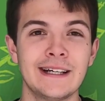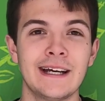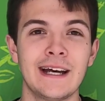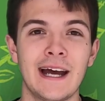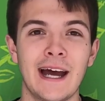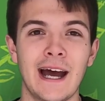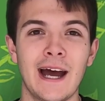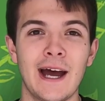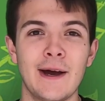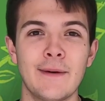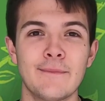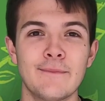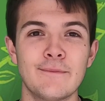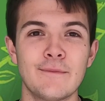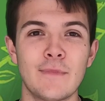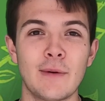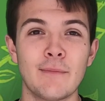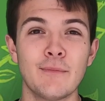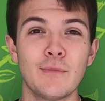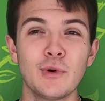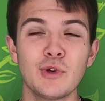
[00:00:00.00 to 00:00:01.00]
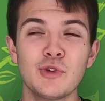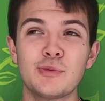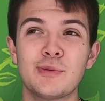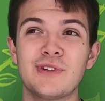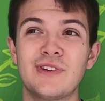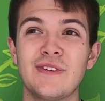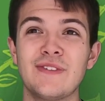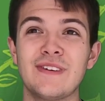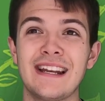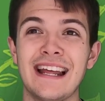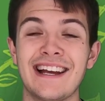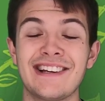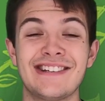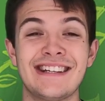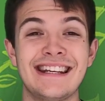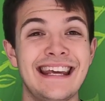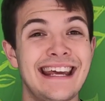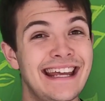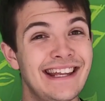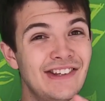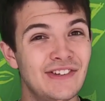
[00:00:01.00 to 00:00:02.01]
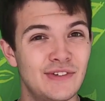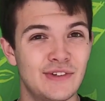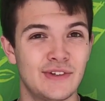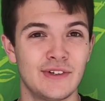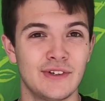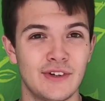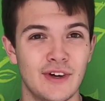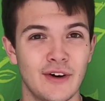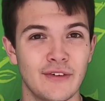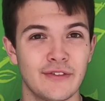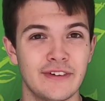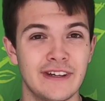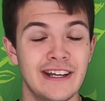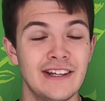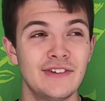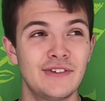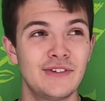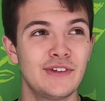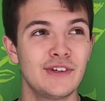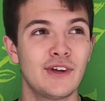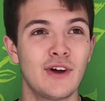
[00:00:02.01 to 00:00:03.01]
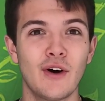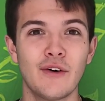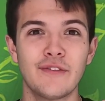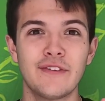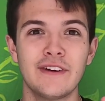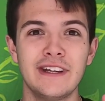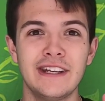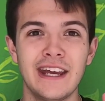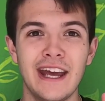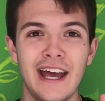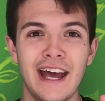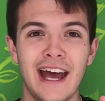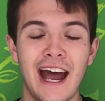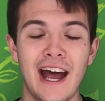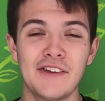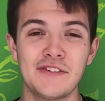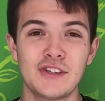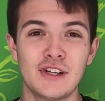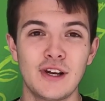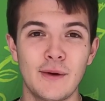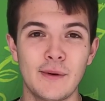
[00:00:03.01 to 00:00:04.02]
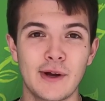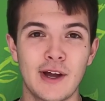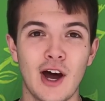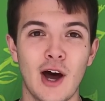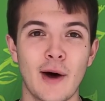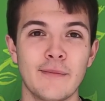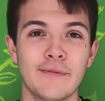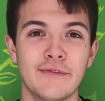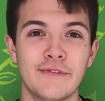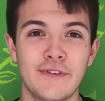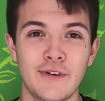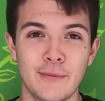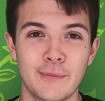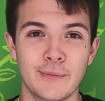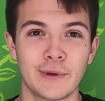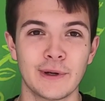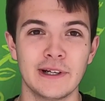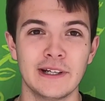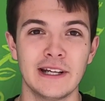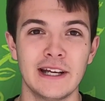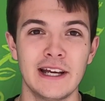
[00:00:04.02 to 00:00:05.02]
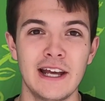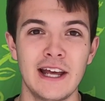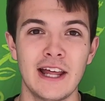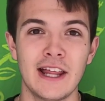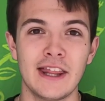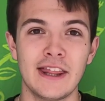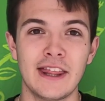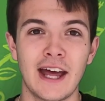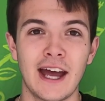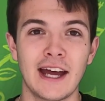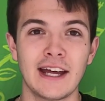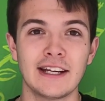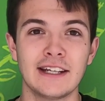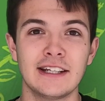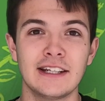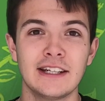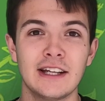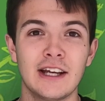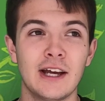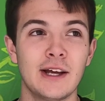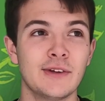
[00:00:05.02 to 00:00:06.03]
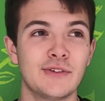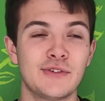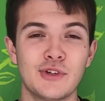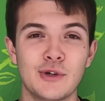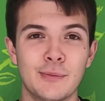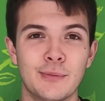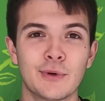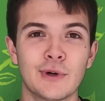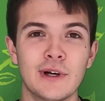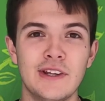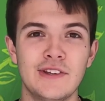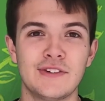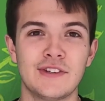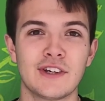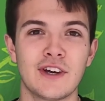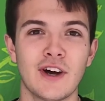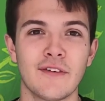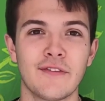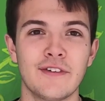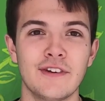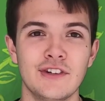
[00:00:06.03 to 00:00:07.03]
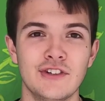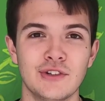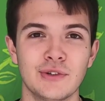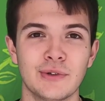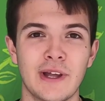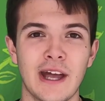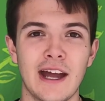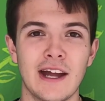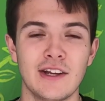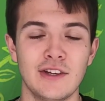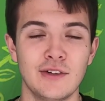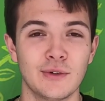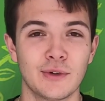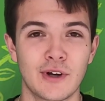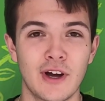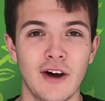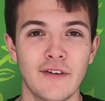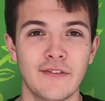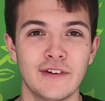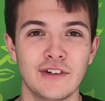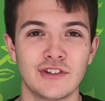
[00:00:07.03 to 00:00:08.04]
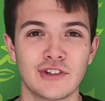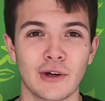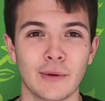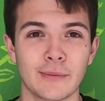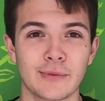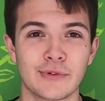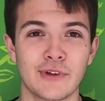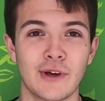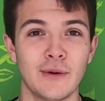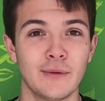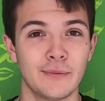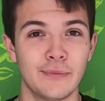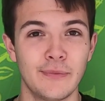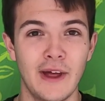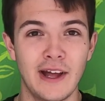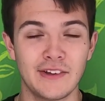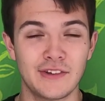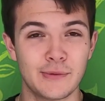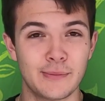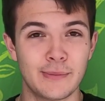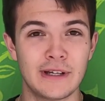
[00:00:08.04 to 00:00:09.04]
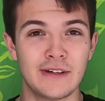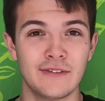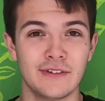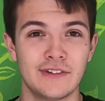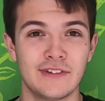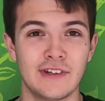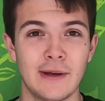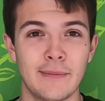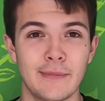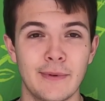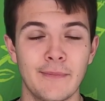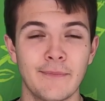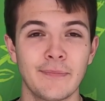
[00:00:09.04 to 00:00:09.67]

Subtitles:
And more specifically actually instant coffee. Instant coffee has a lower carbon footprint than sort of barista coffees you'll get in your coffee shop, so that's a bit of a tip.